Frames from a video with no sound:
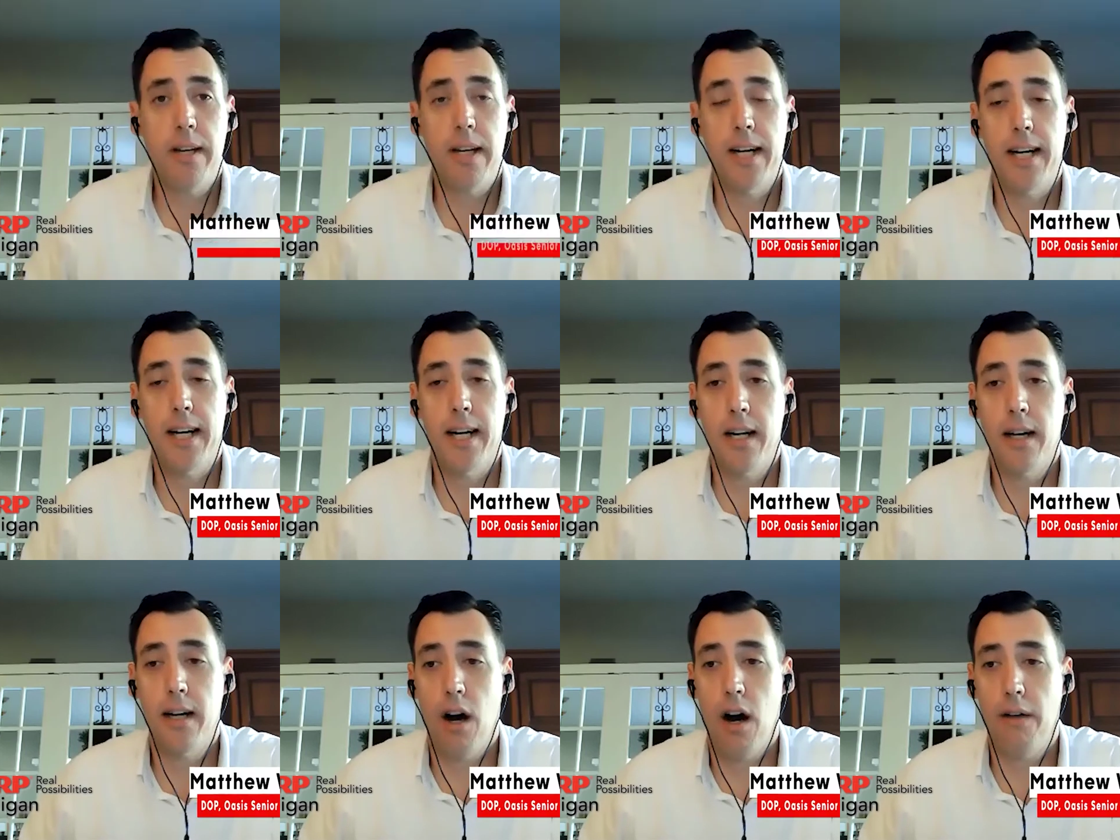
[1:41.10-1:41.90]

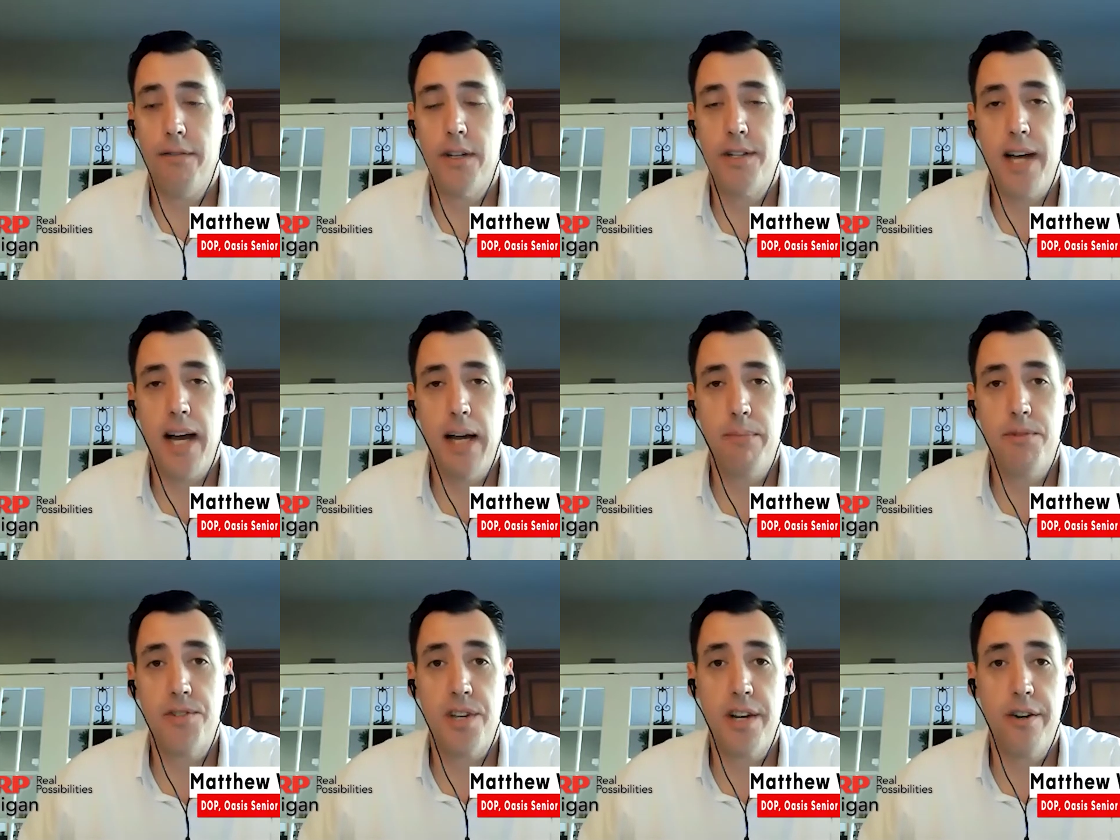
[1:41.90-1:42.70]

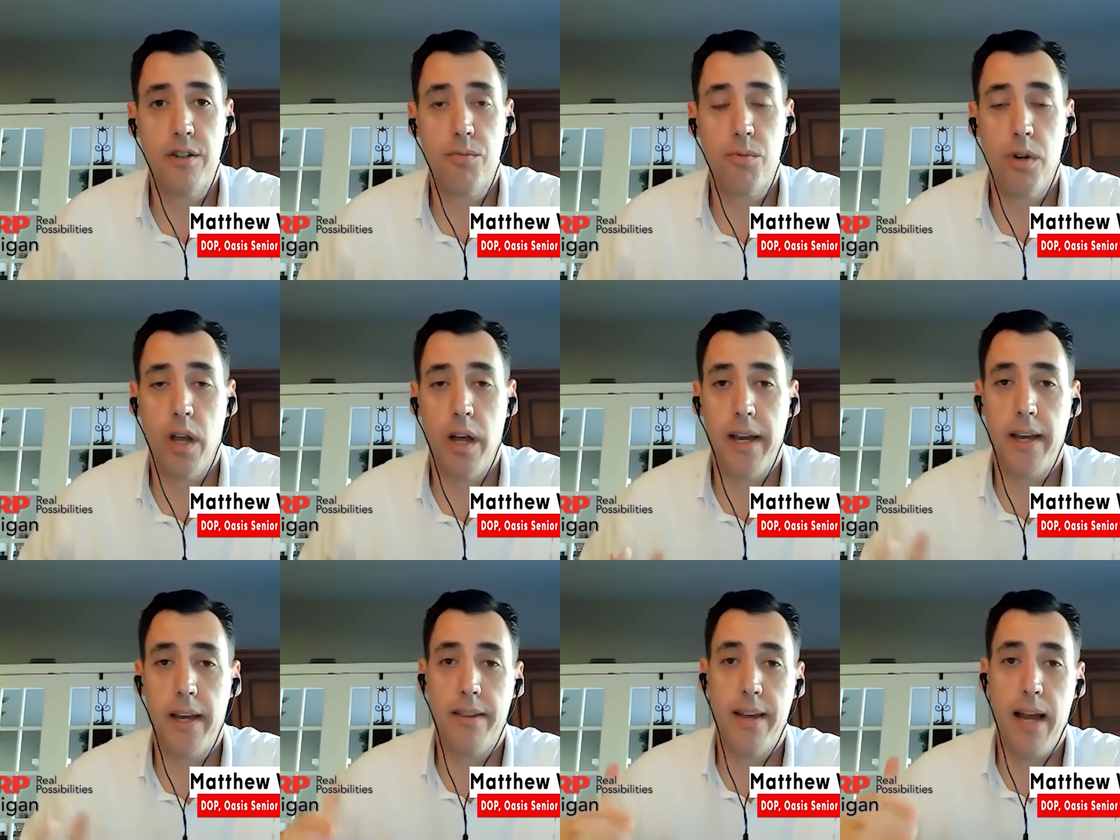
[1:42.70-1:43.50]
Oftentimes, seniors would
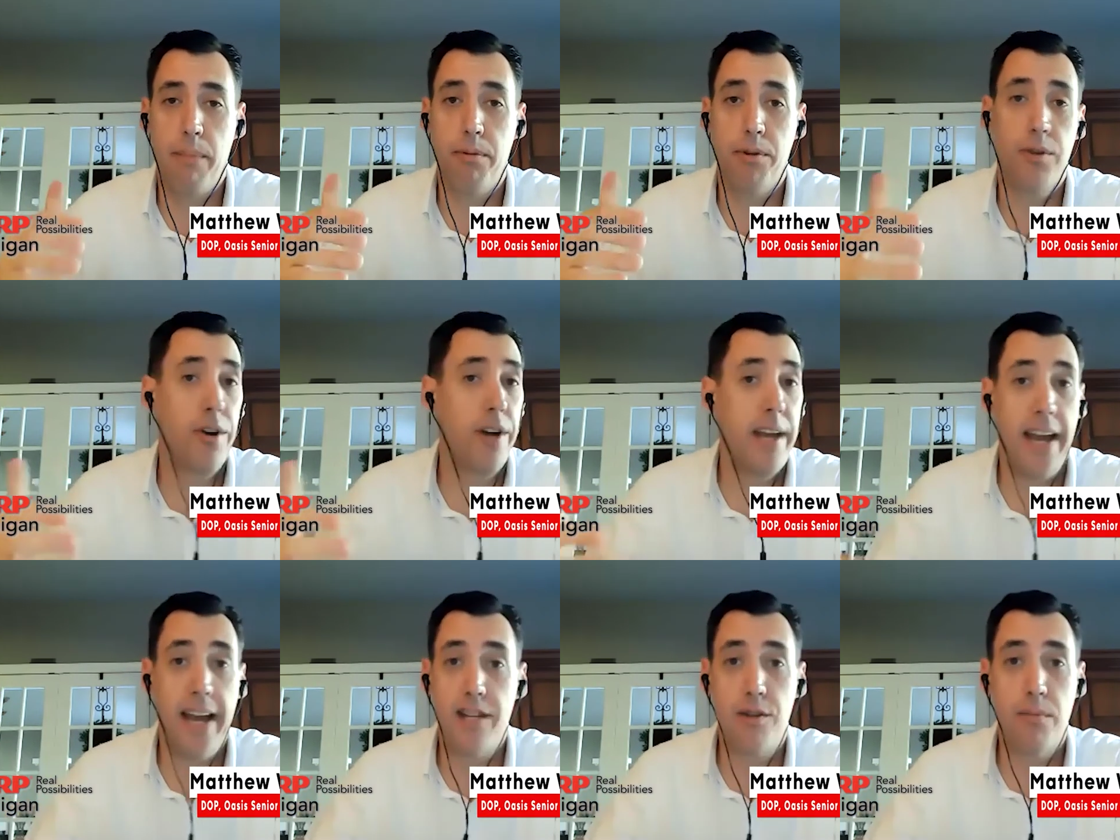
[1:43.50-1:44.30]
like the opportunity to
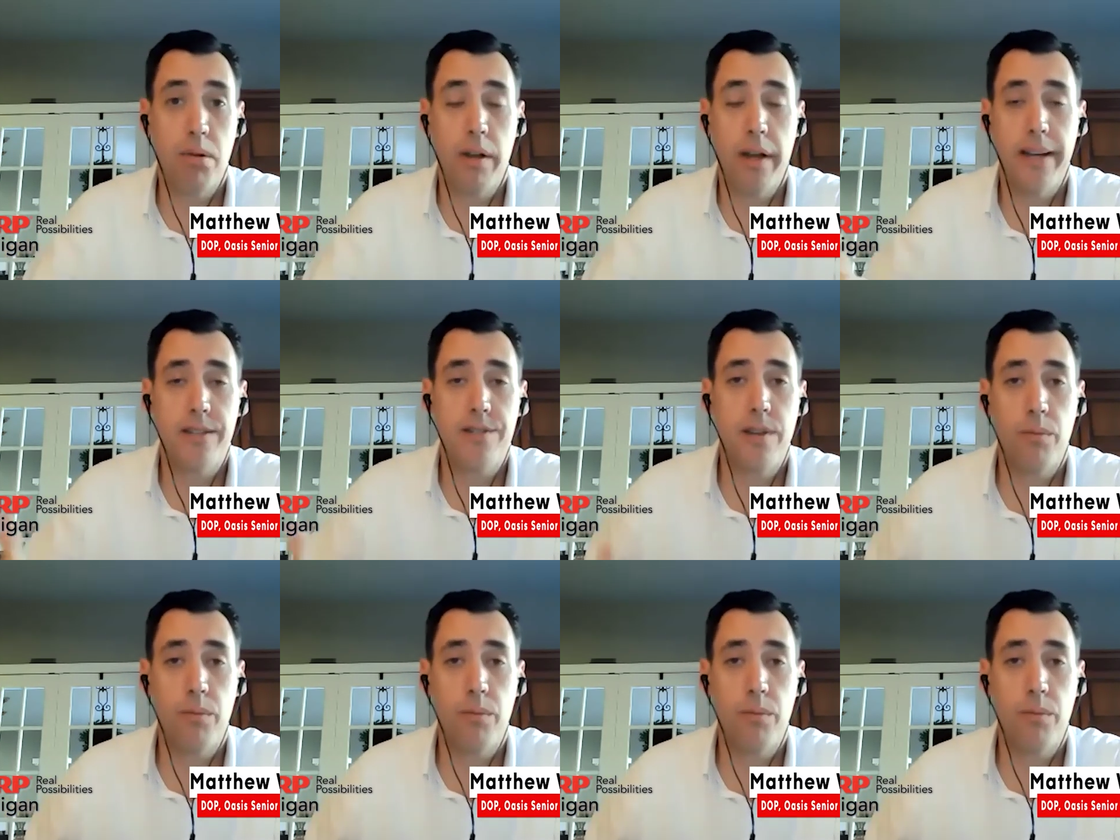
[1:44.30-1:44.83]
age in place,